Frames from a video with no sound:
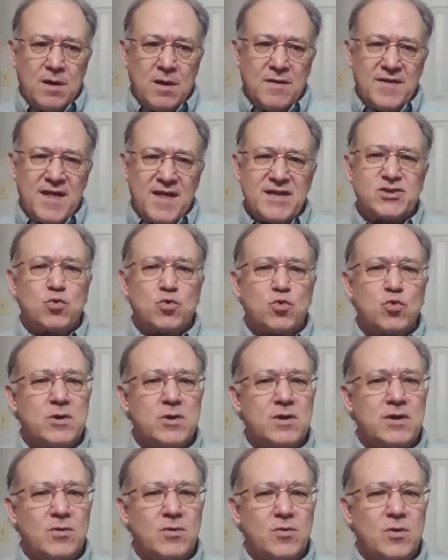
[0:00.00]
That's
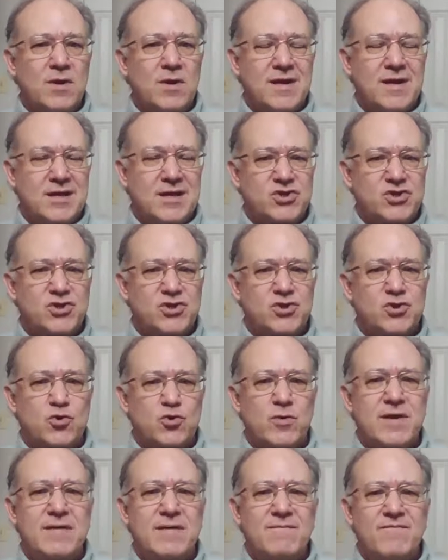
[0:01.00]
really, really
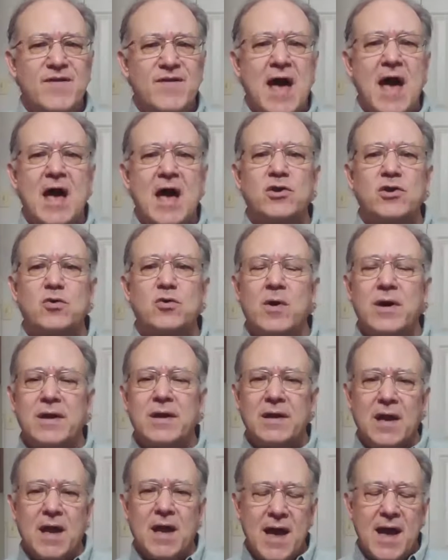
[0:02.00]
extreme value
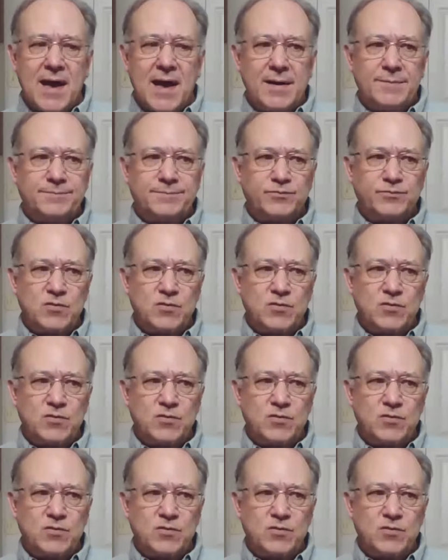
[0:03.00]
online.